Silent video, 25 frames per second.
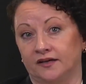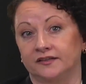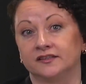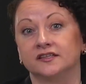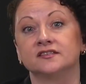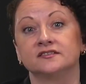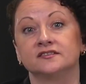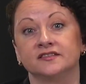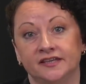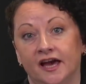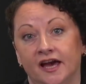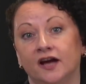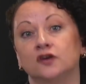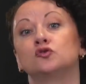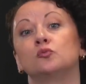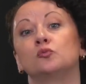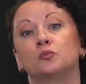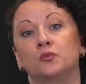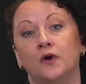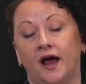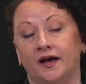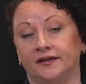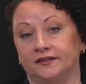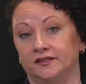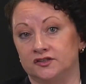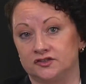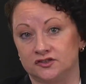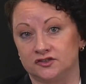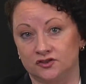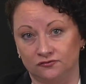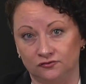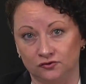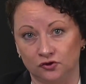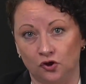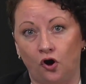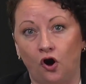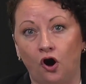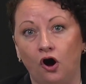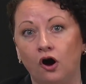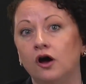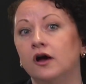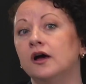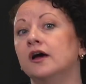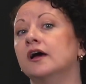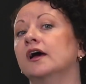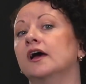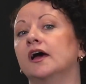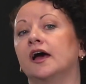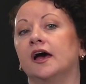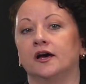the actual practice of law
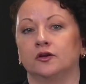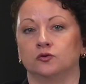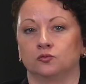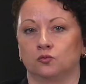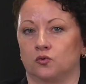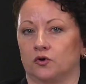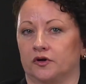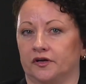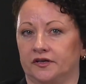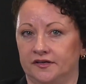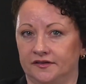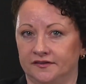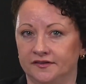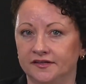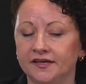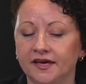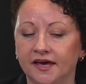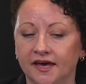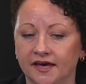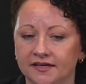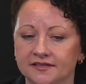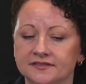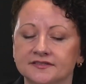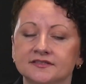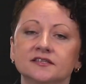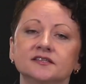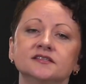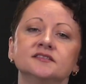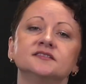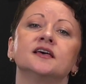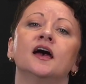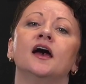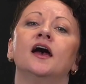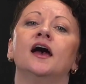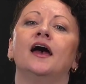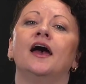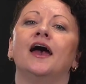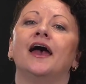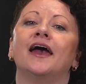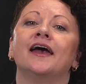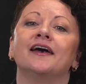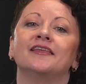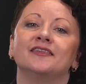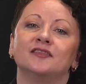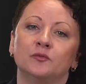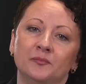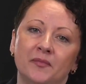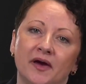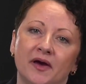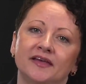and working the cases, and
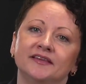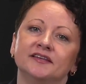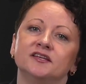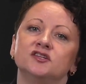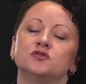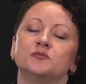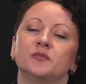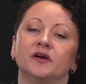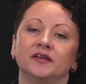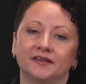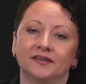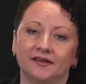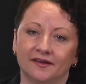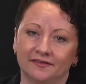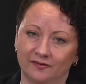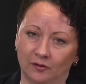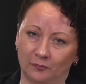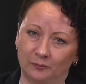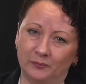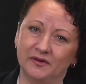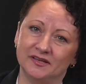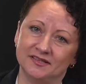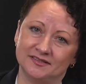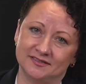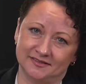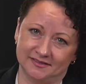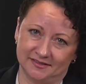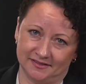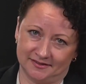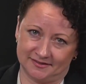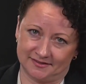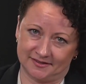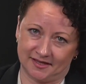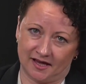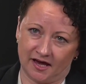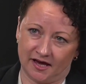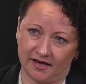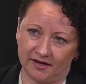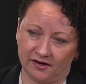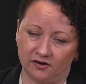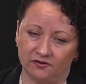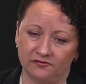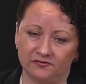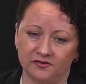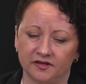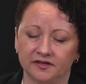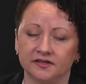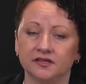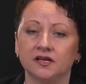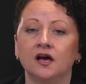the management and the business side of
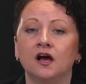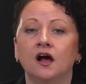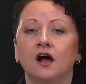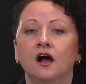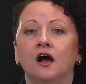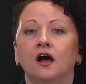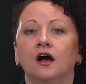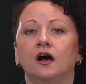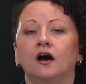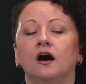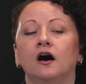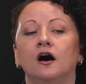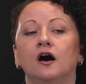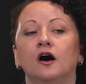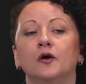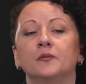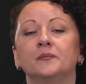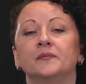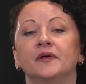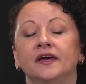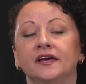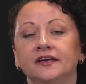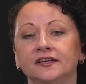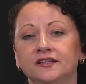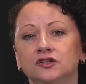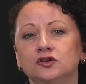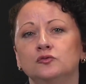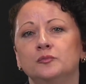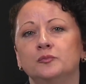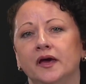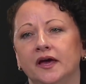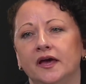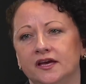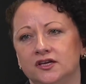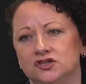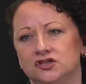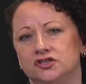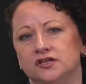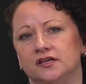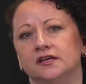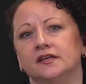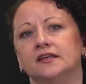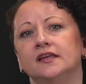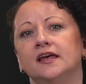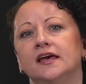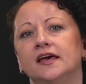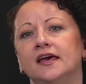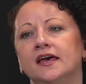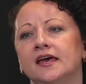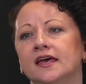it. Incubation
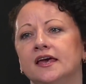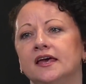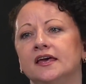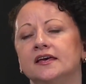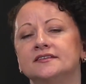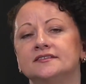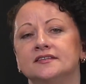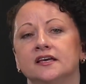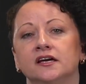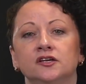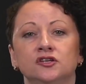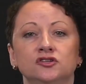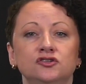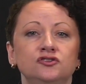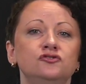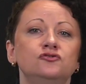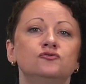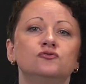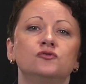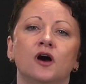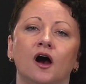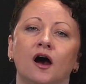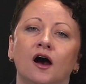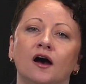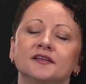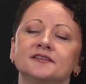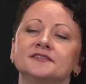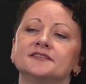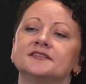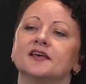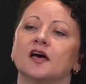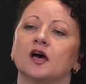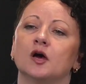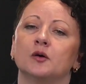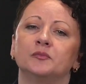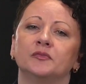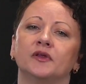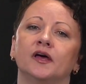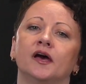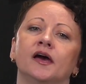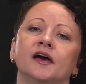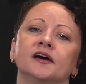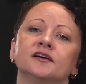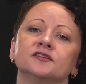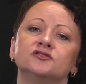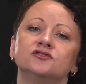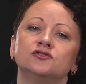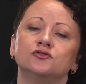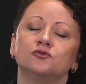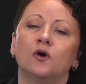is a new concept
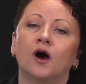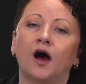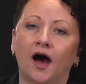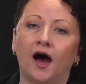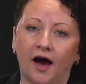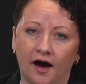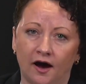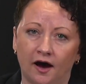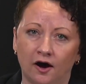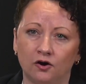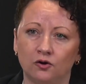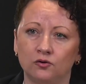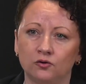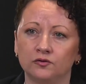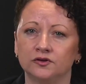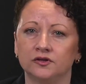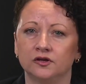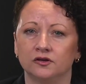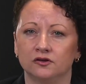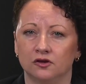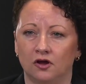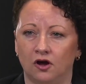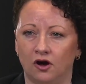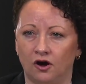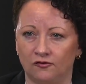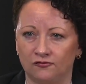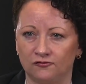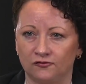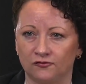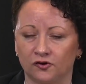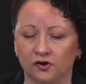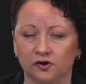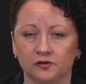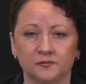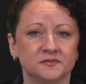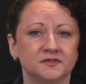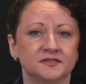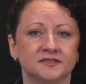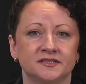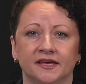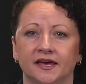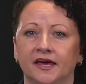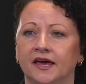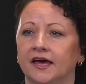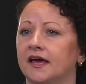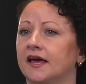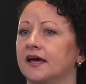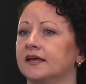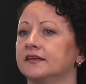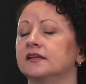as to how the law firms
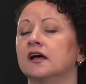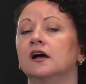can